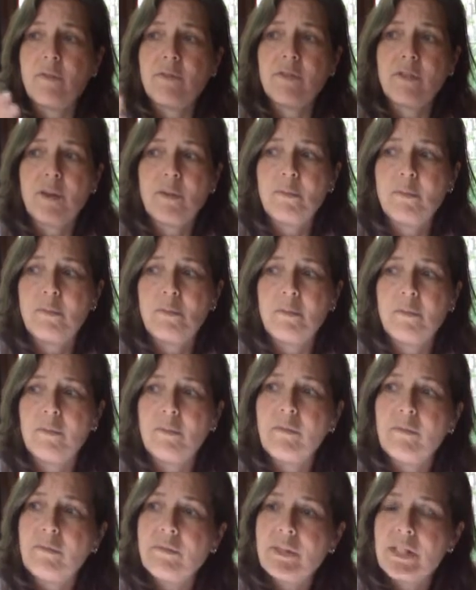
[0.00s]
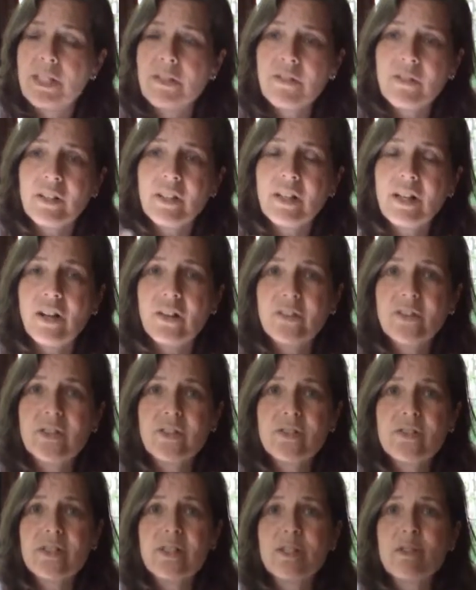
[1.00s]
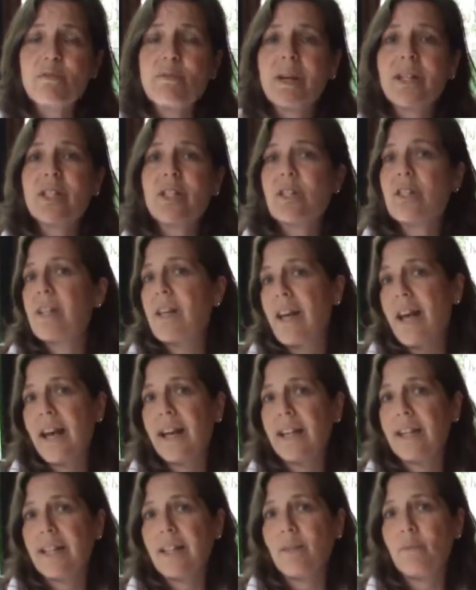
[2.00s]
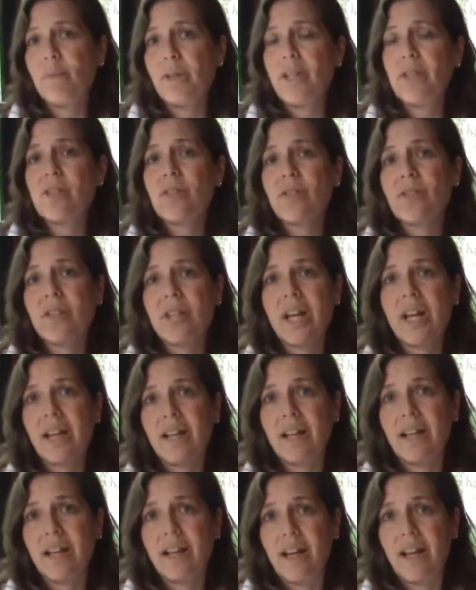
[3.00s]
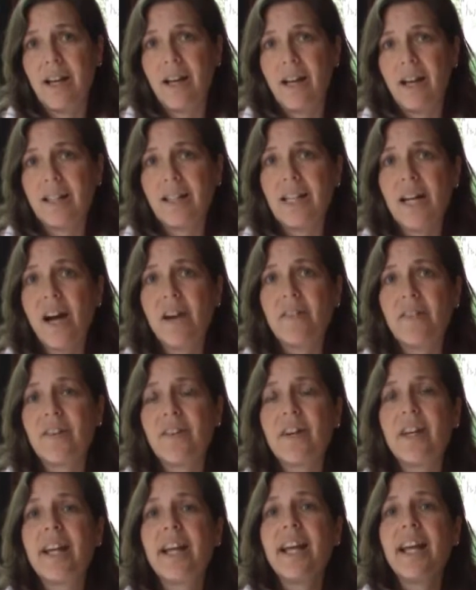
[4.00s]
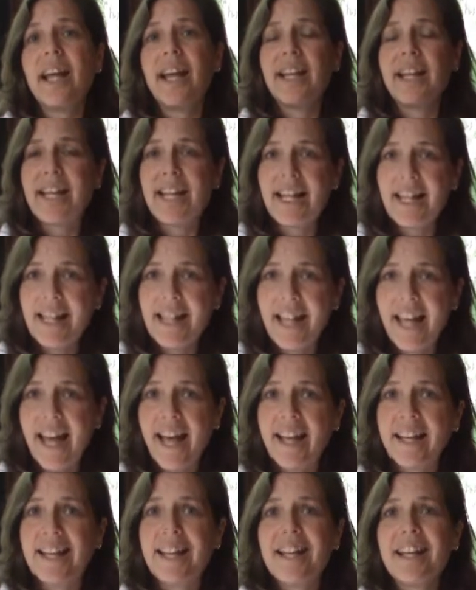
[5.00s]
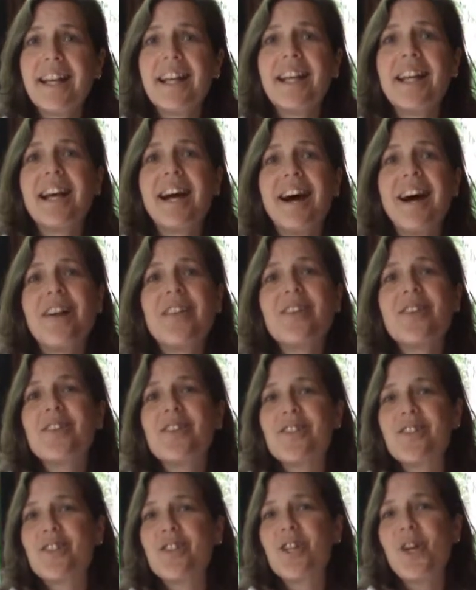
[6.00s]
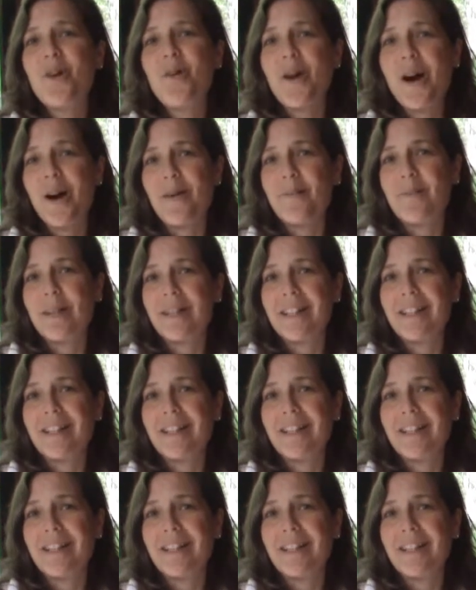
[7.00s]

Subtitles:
from different cultures as much as I can research and uncover. And in that, others show up.